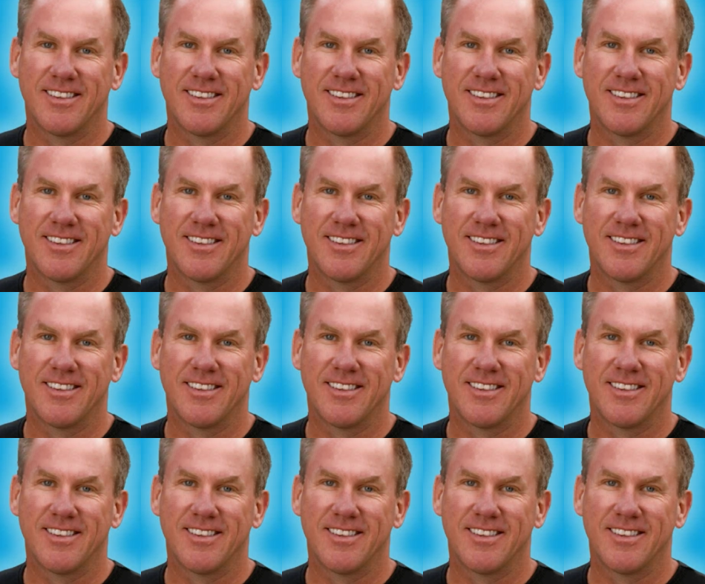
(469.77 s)

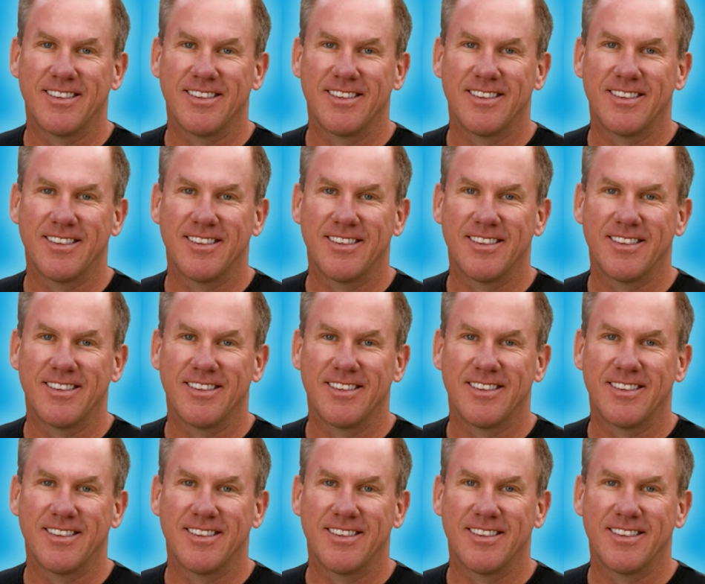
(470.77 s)

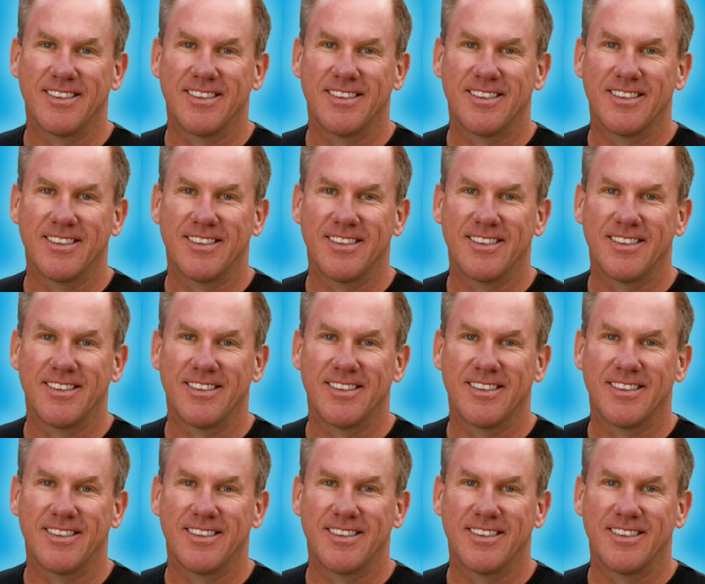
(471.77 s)

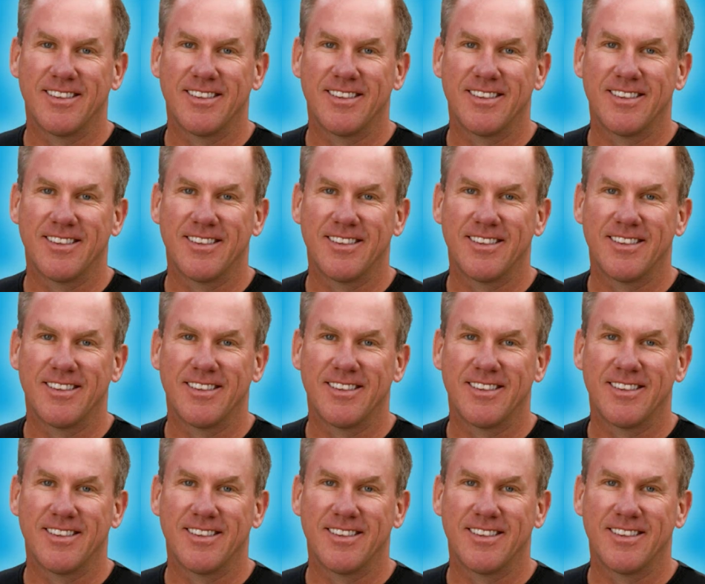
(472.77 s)
[no speech]